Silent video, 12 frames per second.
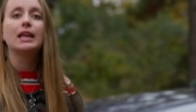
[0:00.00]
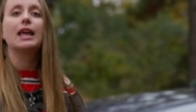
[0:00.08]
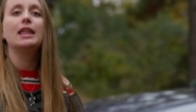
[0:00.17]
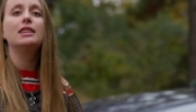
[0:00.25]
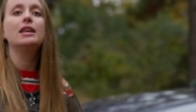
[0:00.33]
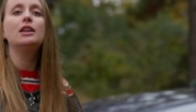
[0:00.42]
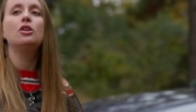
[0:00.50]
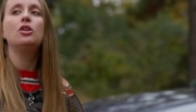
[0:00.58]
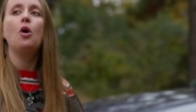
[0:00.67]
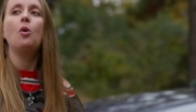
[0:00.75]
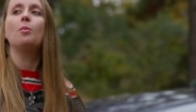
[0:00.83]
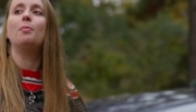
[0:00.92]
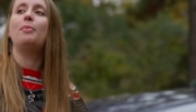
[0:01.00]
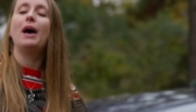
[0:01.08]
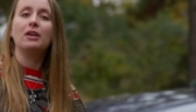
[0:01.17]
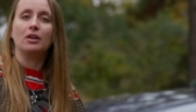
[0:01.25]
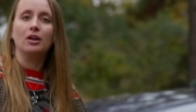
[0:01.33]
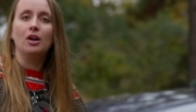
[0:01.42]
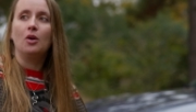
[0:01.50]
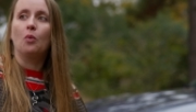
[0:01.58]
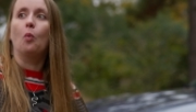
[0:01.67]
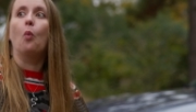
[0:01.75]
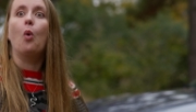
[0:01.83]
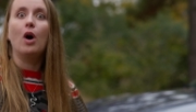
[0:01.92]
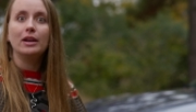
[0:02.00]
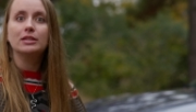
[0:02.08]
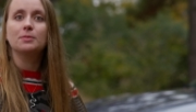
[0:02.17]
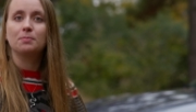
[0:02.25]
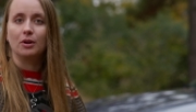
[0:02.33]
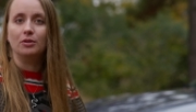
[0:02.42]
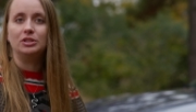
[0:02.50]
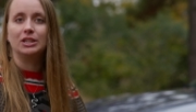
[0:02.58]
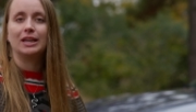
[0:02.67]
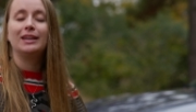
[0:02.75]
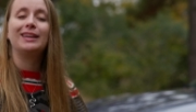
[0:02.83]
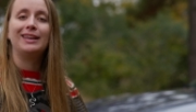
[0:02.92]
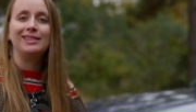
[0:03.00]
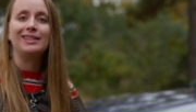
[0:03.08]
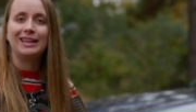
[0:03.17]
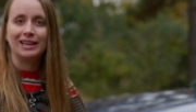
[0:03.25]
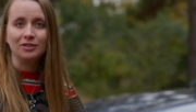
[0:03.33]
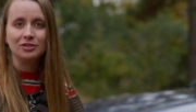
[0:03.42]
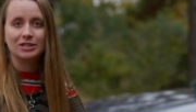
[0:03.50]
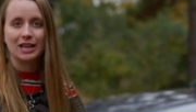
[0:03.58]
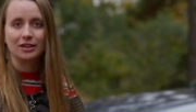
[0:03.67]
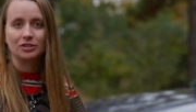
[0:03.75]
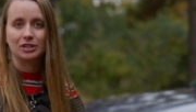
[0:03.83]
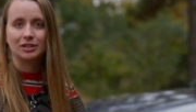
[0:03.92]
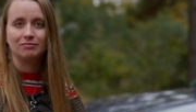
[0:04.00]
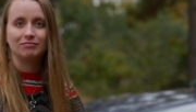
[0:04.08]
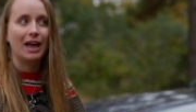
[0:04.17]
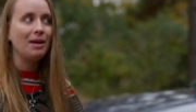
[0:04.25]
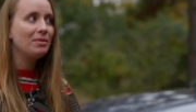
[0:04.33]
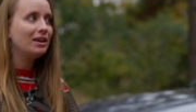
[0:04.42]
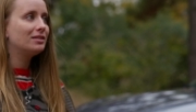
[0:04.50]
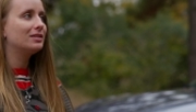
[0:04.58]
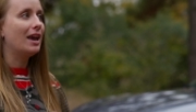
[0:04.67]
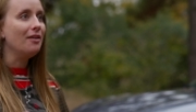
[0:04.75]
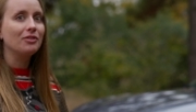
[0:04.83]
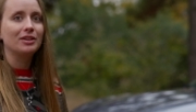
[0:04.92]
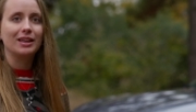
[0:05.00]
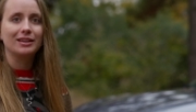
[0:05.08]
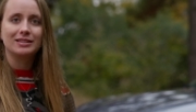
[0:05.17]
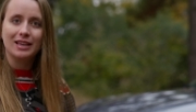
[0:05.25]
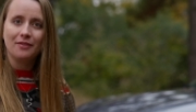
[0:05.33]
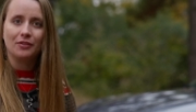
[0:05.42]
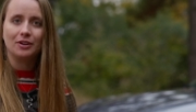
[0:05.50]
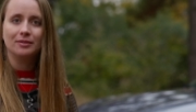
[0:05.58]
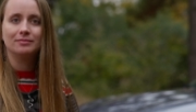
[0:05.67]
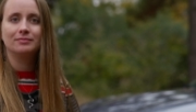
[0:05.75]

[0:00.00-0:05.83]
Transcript: can then know better what is approaching it in the intersection. That makes everything safer.